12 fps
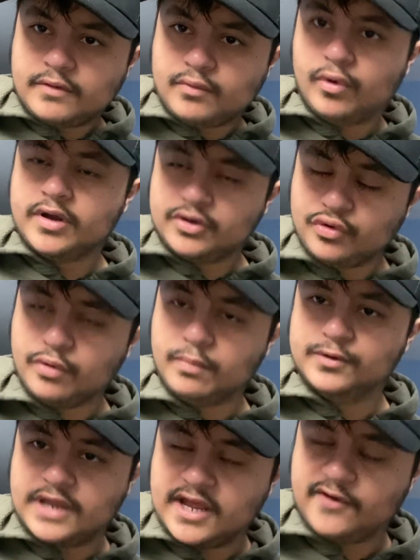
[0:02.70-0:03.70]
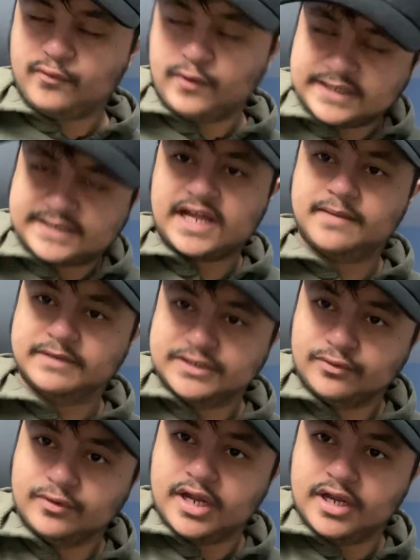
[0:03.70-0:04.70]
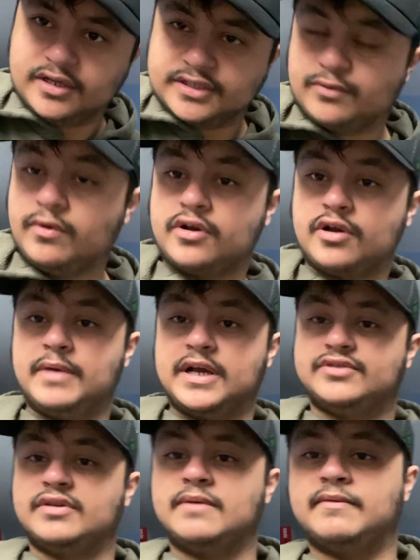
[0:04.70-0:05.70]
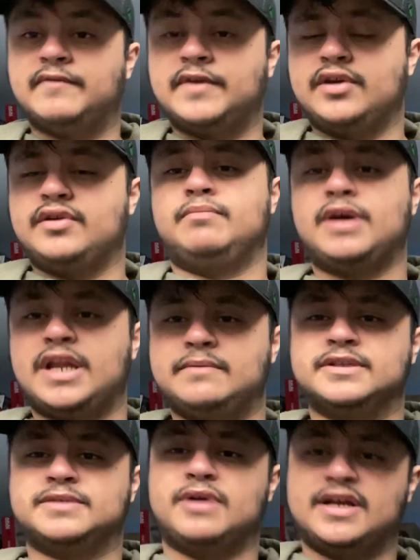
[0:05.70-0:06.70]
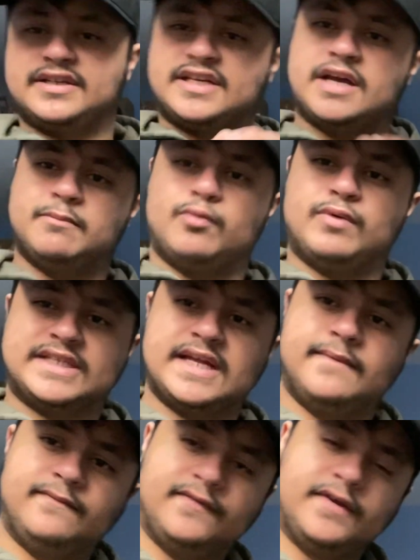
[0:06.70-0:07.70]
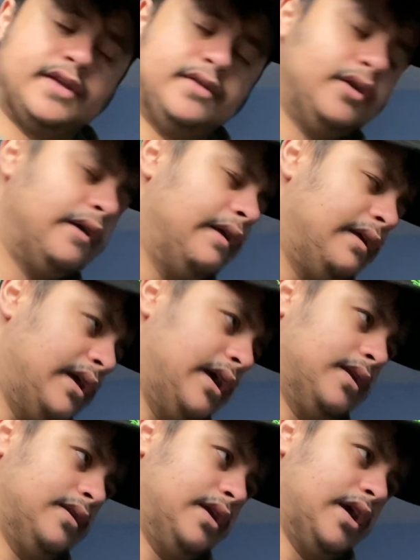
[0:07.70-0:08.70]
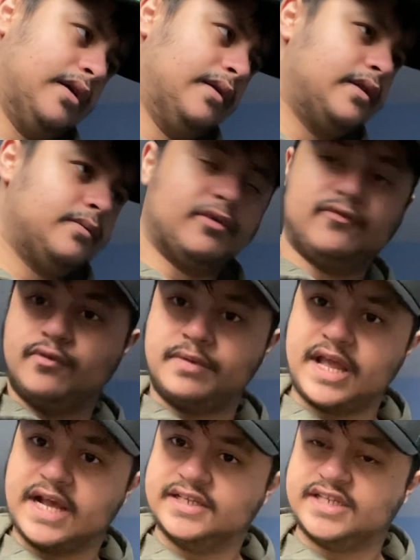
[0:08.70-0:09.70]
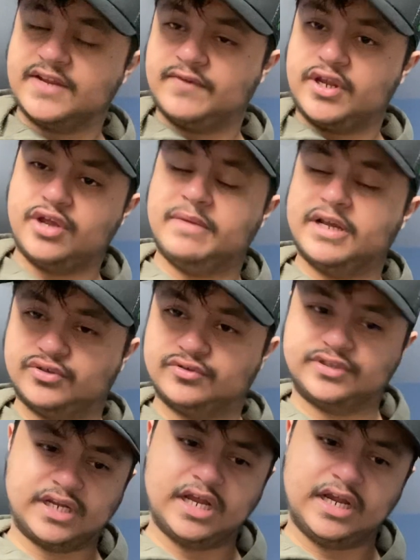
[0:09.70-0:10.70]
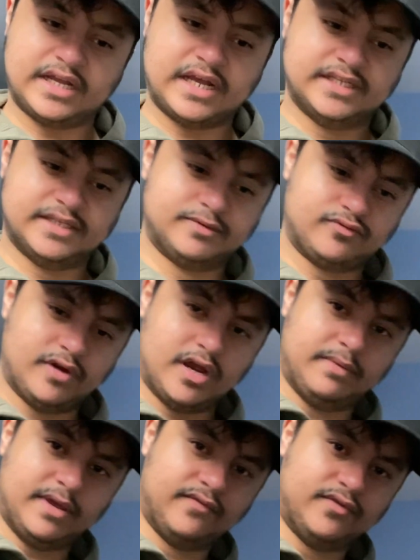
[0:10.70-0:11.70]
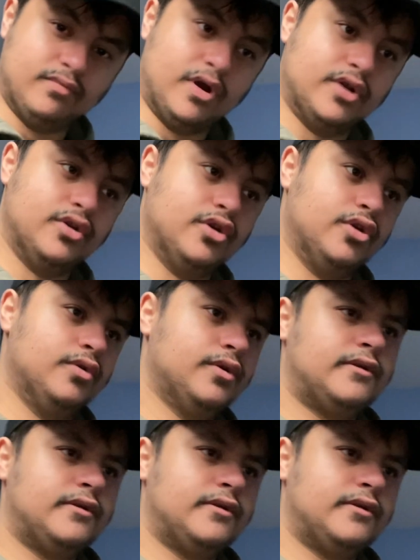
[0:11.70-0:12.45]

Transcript: One normal day of West Ham is all I ask. Welcome back to another video. My name is Mike, so I'm a West Ham fan. And yeah, before we get into the video, make sure to like and subscribe if you are new.